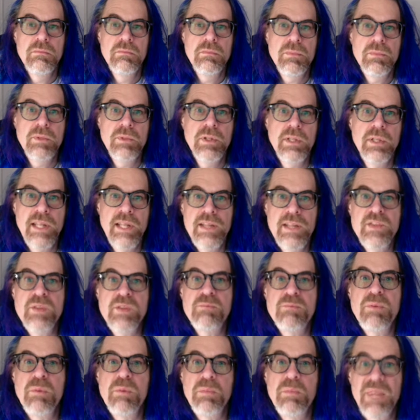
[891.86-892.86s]
It ends in
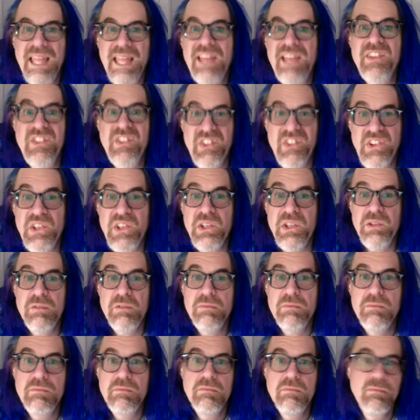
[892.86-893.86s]
perplexity.
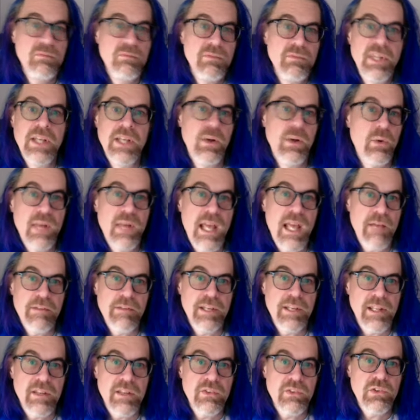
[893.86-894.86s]
They don't have an
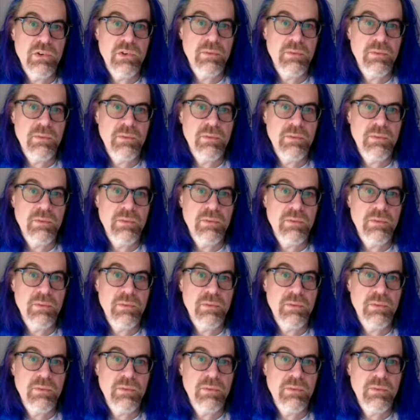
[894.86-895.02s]
answer.